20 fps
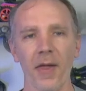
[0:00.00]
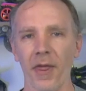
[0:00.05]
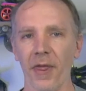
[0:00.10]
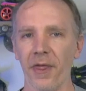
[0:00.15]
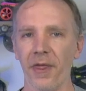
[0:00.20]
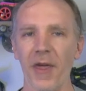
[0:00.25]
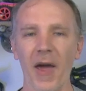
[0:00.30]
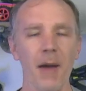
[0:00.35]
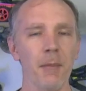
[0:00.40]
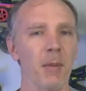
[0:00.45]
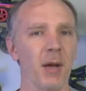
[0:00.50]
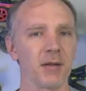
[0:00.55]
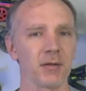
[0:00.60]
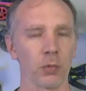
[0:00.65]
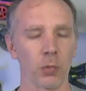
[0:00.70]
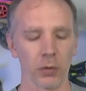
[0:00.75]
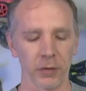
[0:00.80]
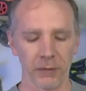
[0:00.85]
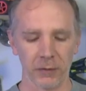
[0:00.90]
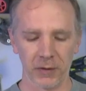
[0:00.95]
That makes a
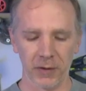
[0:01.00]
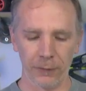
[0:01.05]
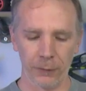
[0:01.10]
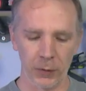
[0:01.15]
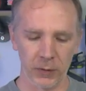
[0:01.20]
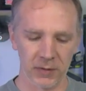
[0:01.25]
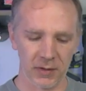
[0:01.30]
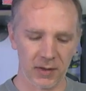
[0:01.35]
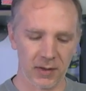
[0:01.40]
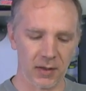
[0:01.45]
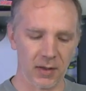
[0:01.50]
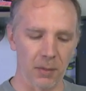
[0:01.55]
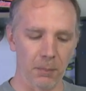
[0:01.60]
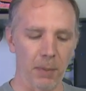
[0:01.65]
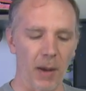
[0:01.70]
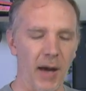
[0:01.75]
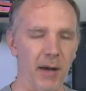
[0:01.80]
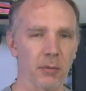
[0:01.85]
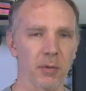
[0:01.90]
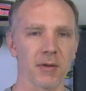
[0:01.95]
world of a difference.
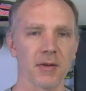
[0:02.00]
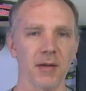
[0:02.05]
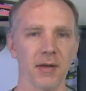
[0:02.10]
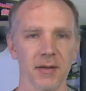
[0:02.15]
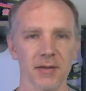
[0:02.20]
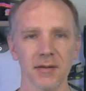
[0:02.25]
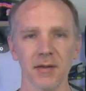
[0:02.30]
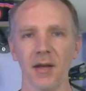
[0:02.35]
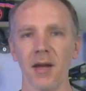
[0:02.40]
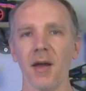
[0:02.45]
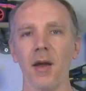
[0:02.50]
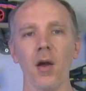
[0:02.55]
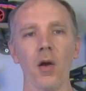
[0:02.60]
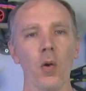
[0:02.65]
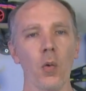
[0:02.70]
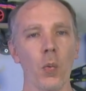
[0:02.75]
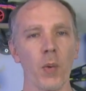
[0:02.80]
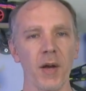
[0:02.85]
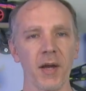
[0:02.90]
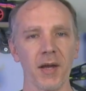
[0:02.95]
Combined with this,
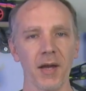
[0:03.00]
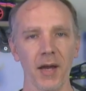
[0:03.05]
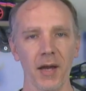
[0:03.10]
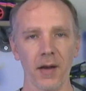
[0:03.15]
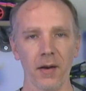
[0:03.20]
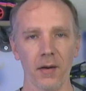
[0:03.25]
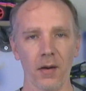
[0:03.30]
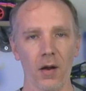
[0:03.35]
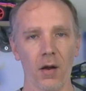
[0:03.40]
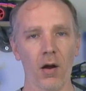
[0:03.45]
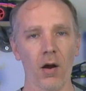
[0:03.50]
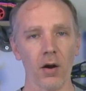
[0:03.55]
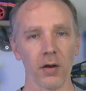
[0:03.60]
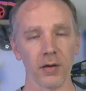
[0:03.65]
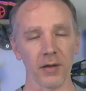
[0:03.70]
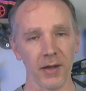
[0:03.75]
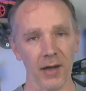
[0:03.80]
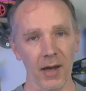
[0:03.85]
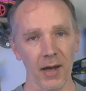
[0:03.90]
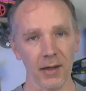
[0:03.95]
we get
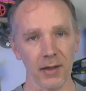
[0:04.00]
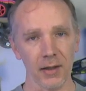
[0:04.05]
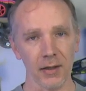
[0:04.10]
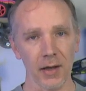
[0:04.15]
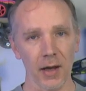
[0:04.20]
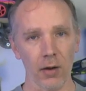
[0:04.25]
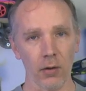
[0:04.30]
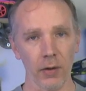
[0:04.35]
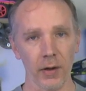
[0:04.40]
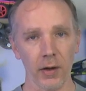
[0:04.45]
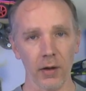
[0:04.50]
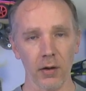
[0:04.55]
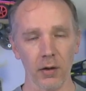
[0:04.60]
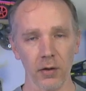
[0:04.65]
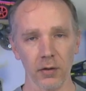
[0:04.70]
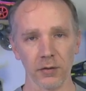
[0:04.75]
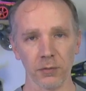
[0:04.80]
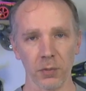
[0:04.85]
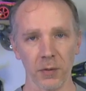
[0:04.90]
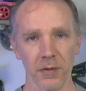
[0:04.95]
hardly any now
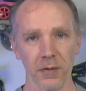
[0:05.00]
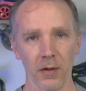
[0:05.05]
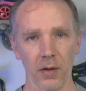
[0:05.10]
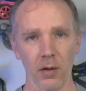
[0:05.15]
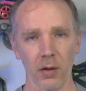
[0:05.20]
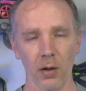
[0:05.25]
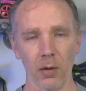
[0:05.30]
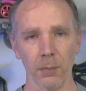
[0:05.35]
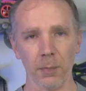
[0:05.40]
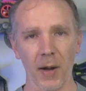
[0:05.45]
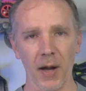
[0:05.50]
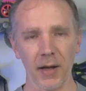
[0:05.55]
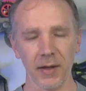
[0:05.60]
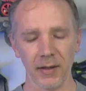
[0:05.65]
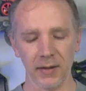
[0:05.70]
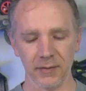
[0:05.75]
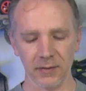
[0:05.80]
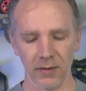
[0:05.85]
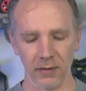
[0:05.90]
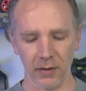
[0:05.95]
errors with our
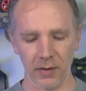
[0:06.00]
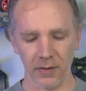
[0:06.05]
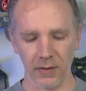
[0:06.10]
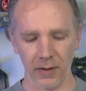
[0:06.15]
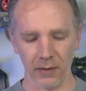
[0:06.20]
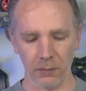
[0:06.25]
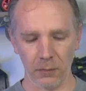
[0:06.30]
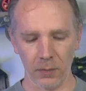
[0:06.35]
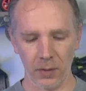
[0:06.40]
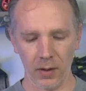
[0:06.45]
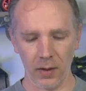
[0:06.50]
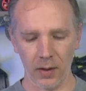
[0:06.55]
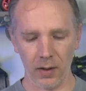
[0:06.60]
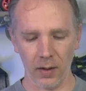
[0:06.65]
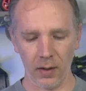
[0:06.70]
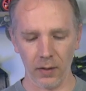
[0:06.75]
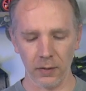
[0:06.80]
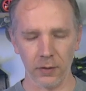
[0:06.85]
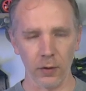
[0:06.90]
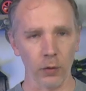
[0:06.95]
bodies and everything.
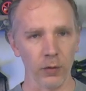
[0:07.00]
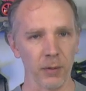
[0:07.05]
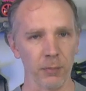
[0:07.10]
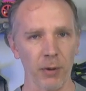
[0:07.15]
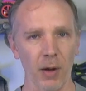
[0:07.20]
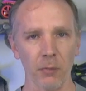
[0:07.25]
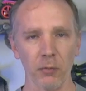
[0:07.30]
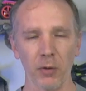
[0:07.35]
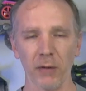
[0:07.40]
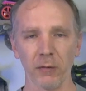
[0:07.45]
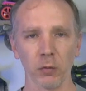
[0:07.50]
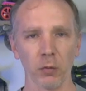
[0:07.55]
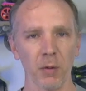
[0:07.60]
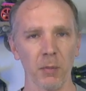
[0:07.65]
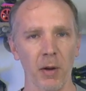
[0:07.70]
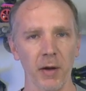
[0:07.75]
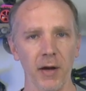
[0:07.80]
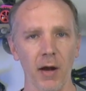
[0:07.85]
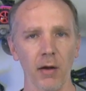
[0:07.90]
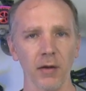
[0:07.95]
The only problem we have to worry
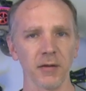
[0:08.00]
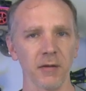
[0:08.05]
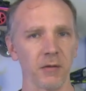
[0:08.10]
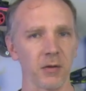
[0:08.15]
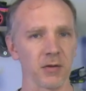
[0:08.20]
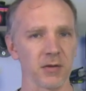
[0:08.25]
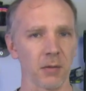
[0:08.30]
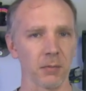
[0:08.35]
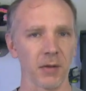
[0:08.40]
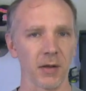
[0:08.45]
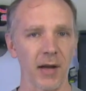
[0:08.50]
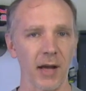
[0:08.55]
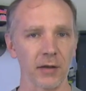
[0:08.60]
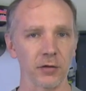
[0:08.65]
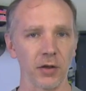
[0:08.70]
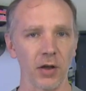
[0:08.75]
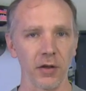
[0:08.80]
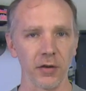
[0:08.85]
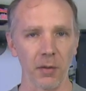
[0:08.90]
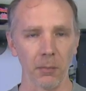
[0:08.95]
about now is if there's something
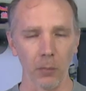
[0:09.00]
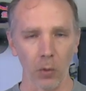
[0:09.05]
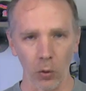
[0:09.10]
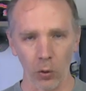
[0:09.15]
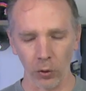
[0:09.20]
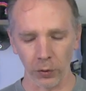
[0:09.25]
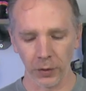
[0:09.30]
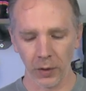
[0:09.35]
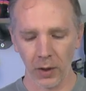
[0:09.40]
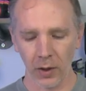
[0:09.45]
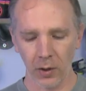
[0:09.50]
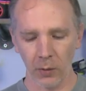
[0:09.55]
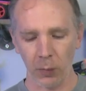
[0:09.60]
actually on the mold.